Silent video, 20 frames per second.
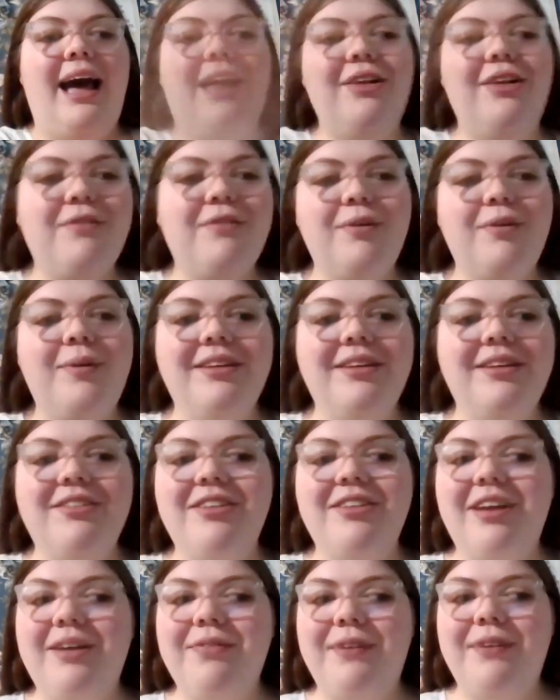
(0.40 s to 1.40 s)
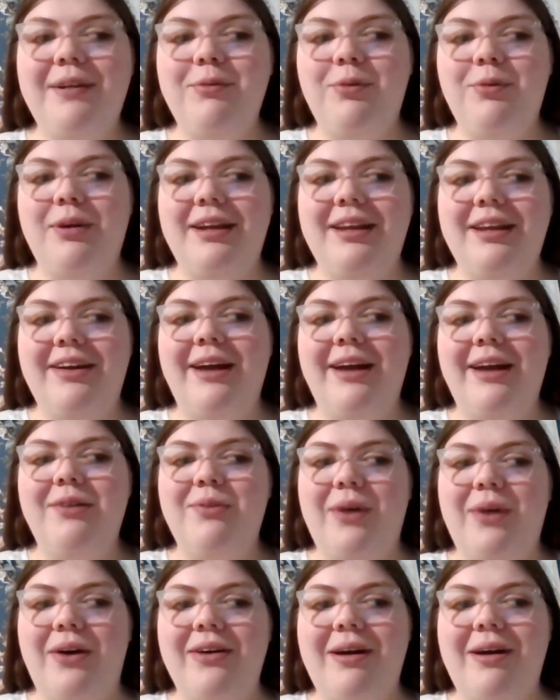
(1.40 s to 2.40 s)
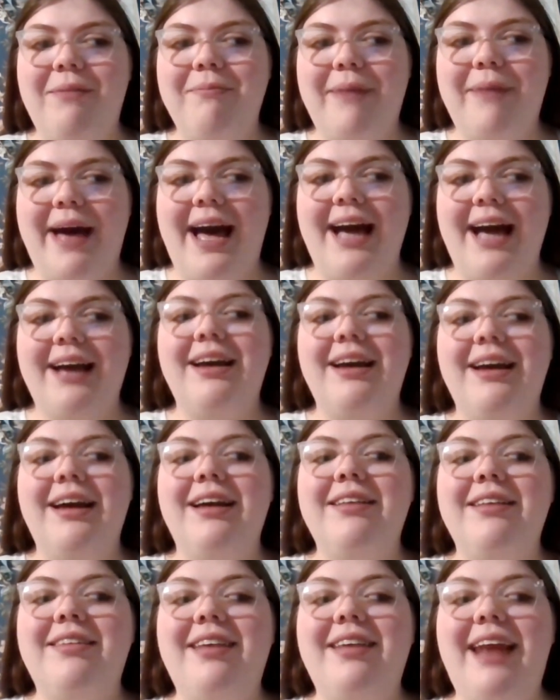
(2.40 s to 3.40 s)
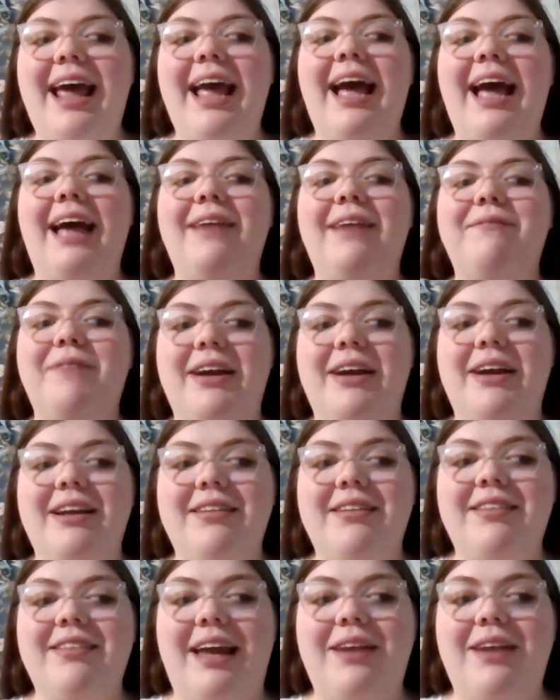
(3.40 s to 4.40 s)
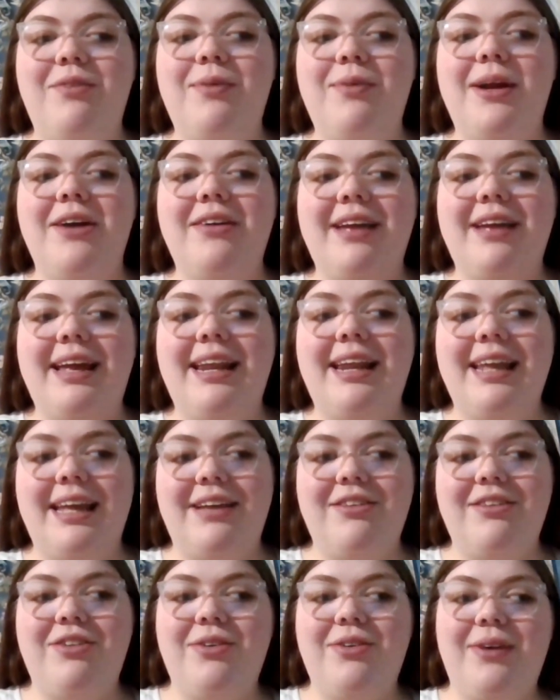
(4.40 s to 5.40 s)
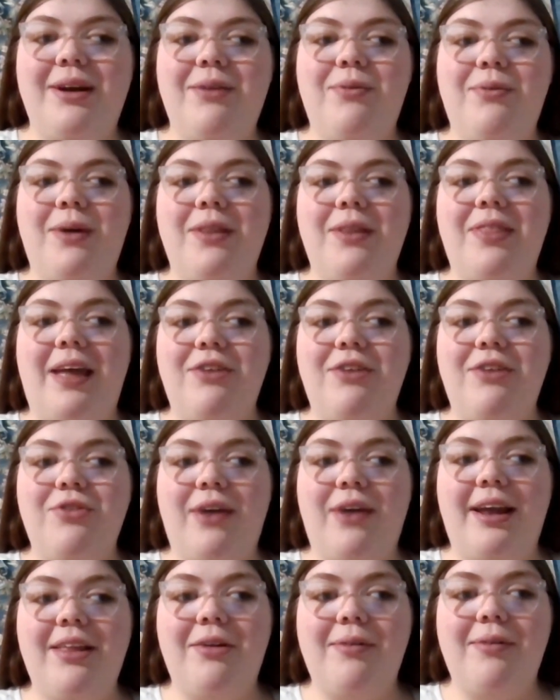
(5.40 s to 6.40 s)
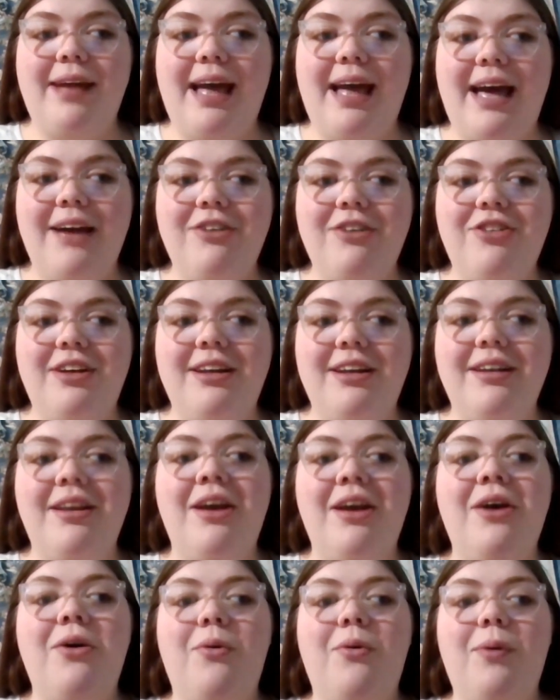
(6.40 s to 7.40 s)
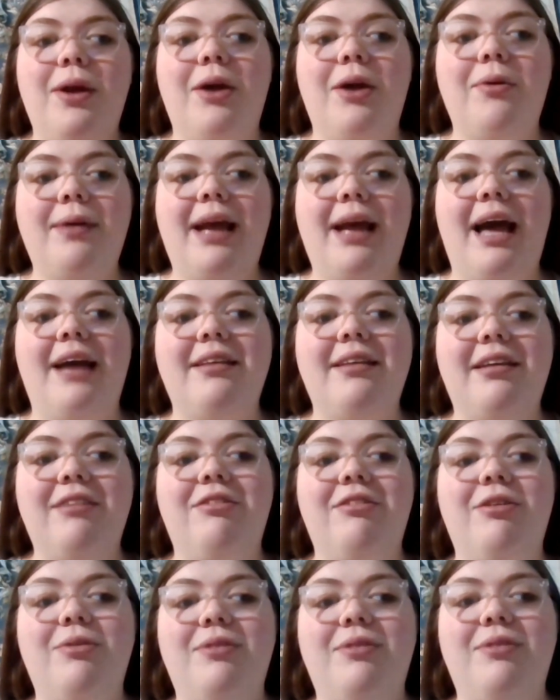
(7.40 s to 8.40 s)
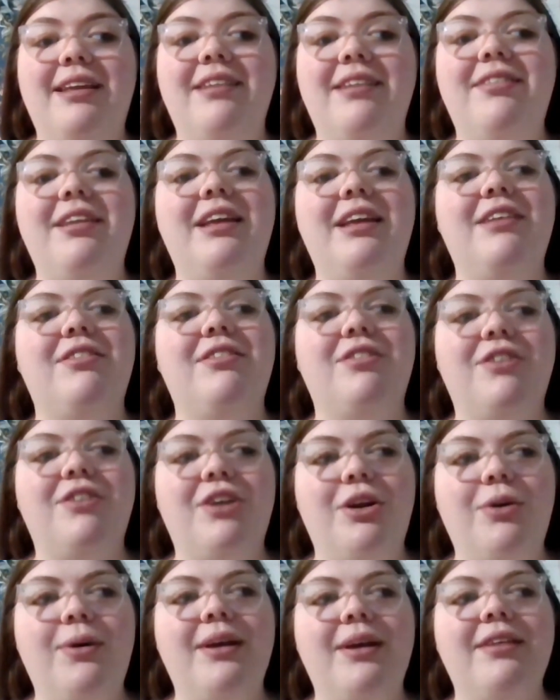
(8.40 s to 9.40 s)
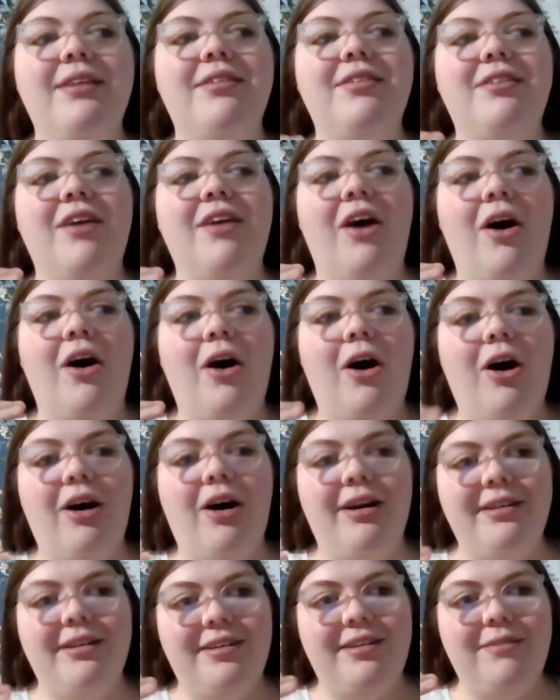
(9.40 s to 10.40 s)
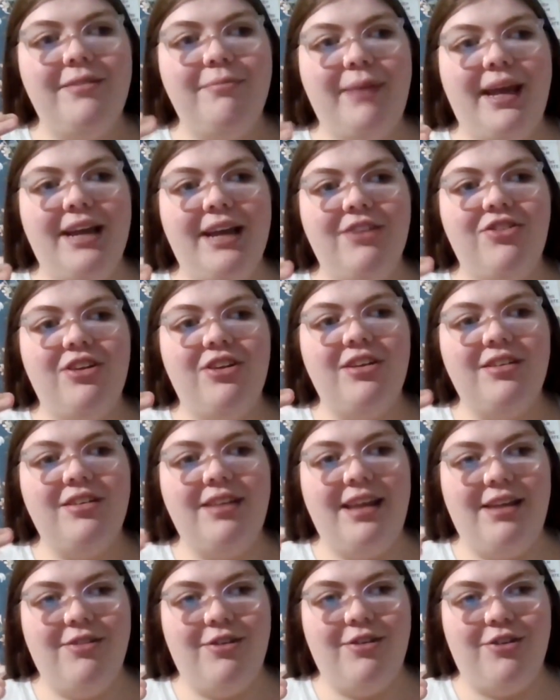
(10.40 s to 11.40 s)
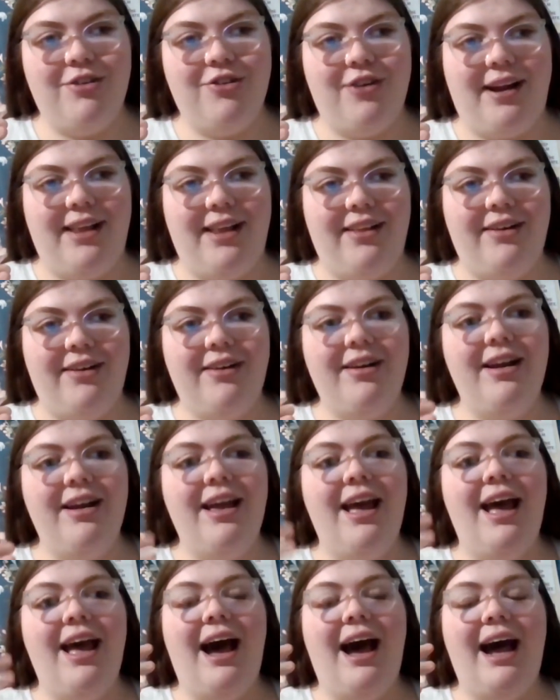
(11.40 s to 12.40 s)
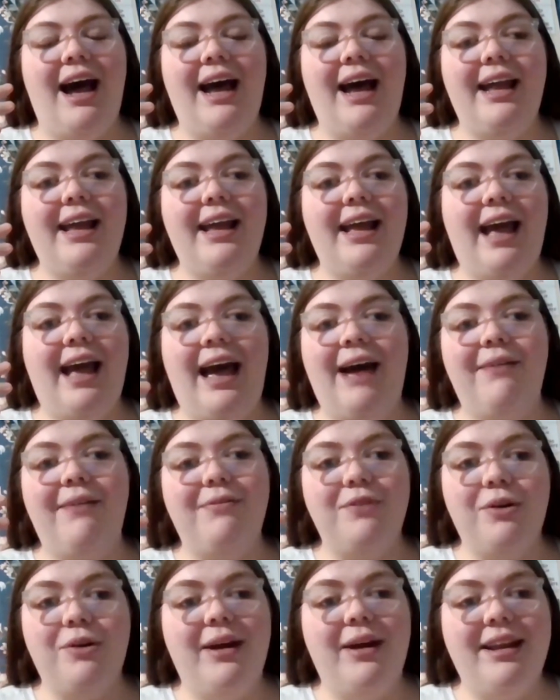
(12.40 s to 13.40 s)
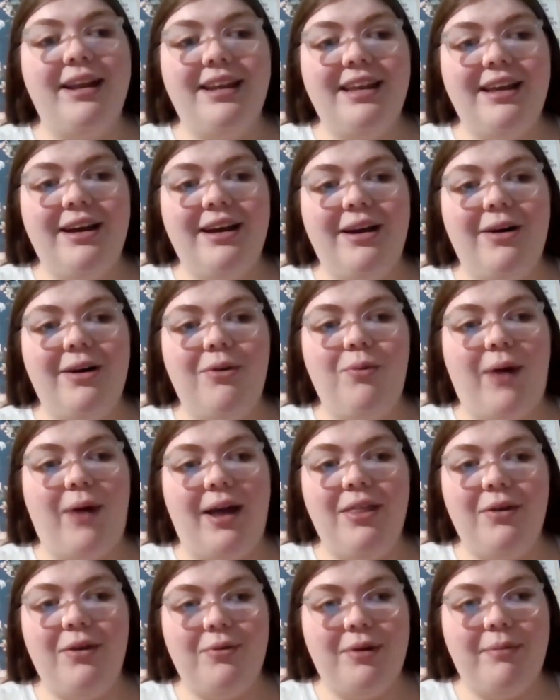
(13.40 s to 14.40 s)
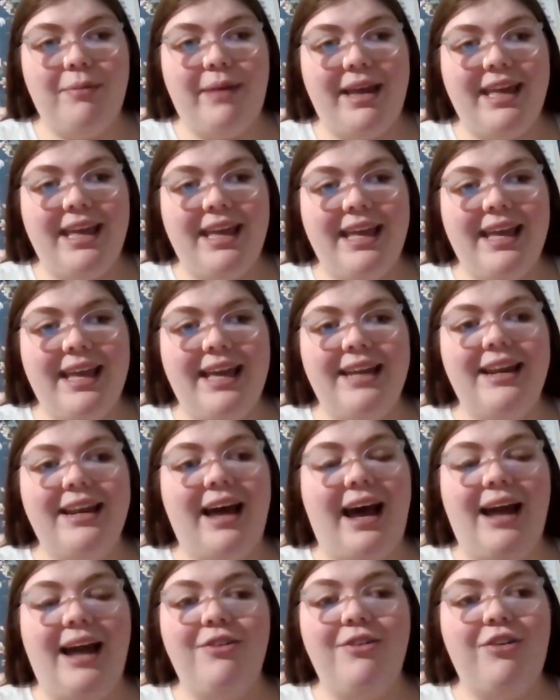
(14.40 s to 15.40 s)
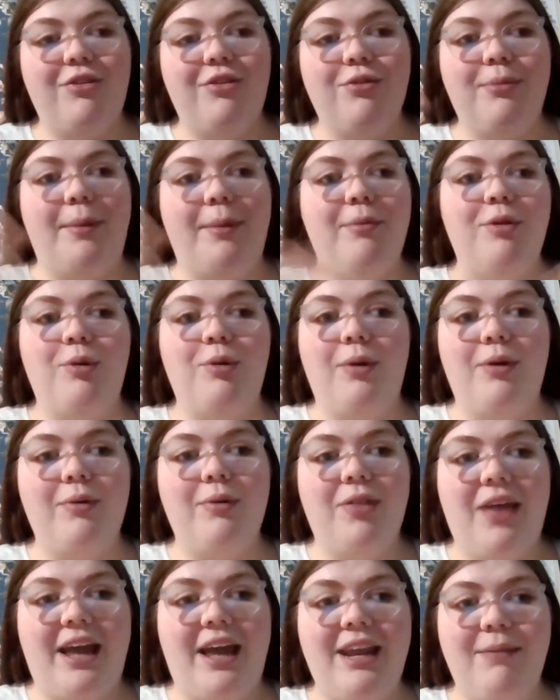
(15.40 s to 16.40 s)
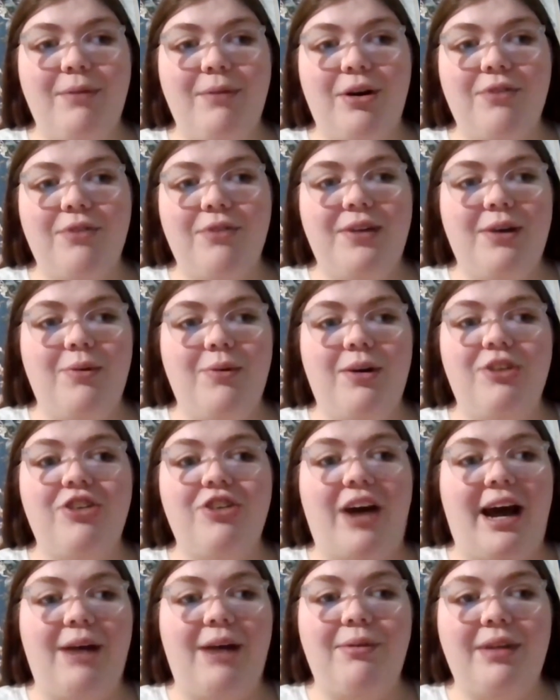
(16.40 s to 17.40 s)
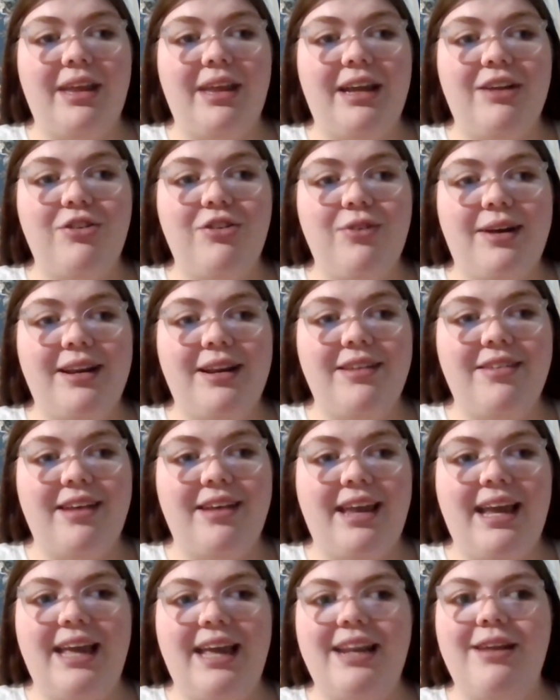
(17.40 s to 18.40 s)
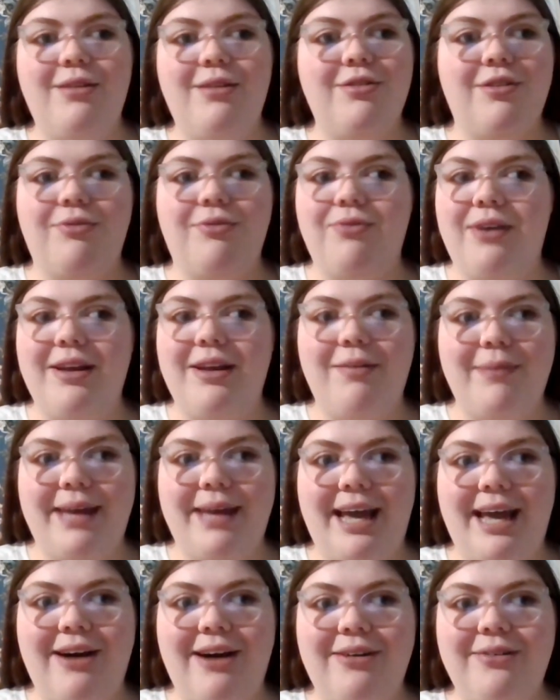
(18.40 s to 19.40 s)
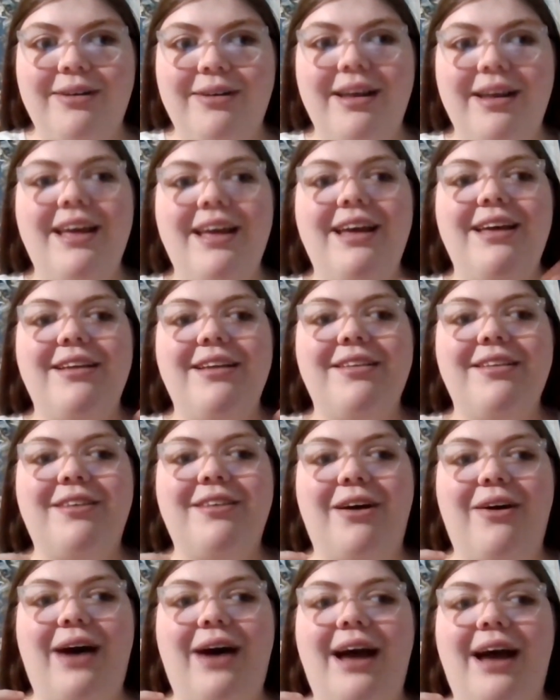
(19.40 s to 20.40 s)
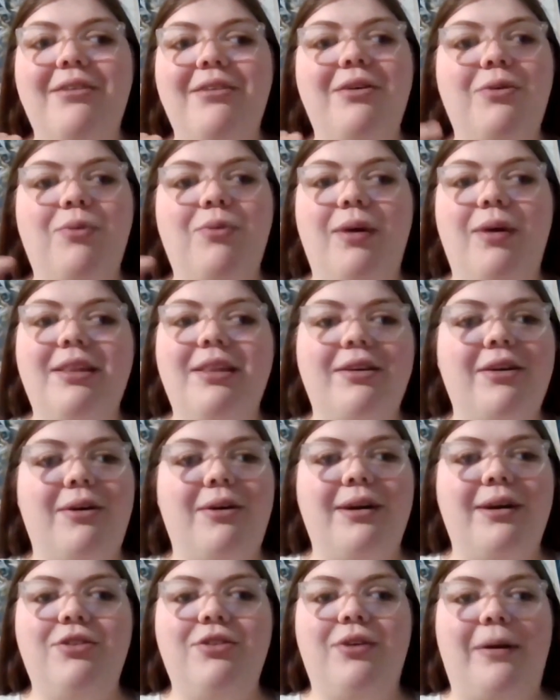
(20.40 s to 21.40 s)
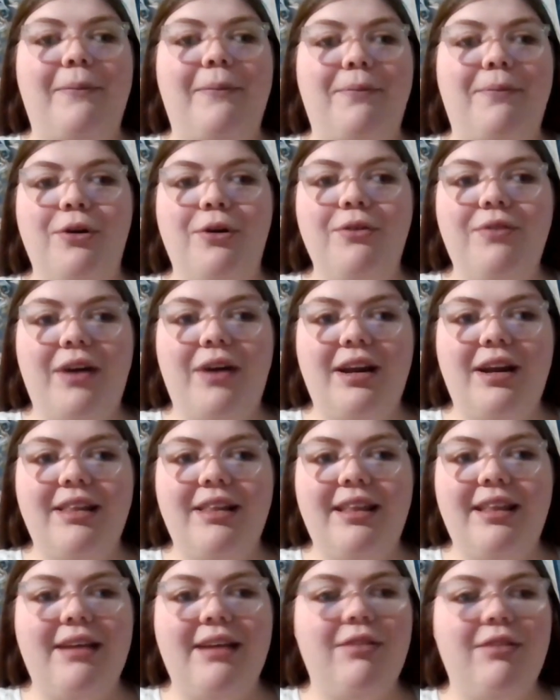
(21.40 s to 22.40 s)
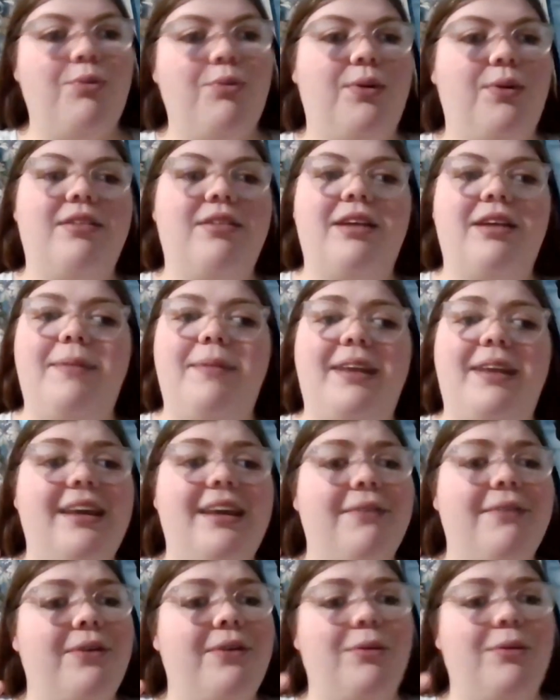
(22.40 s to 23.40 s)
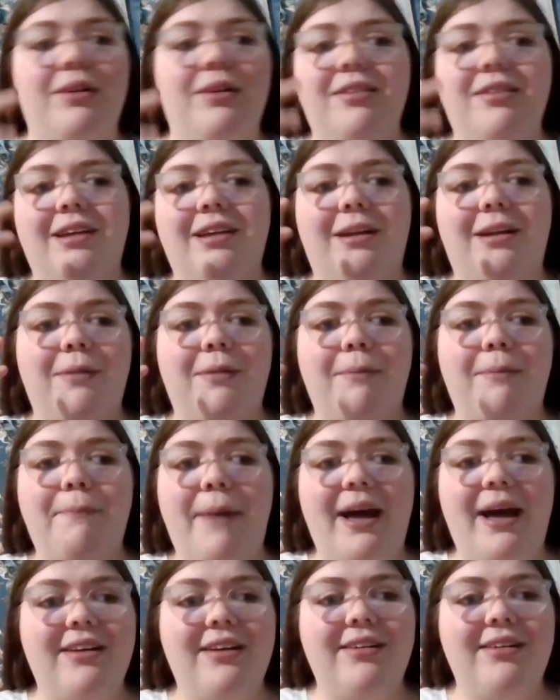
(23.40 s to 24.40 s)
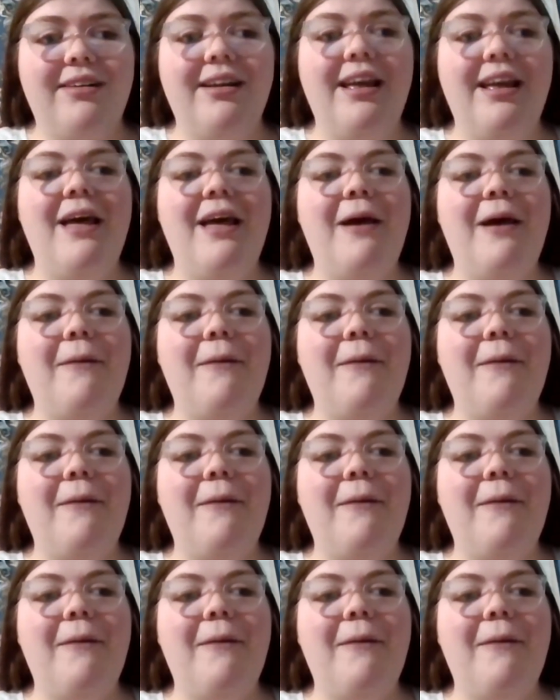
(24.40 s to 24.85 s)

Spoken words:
Hello everyone, SherlockFan1 here, and welcome back. Today I am very excited. We are getting into it with a trailer reaction. We are reacting to Disney's newest Haunted Mansion teaser trailer. I have no idea why they're remaking it. I just remember the one with Eddie Murphy, which I really enjoyed as a kid. It used to freak me out. So I don't know what they're going to improve on in this, what's going to be different, what's going to be better.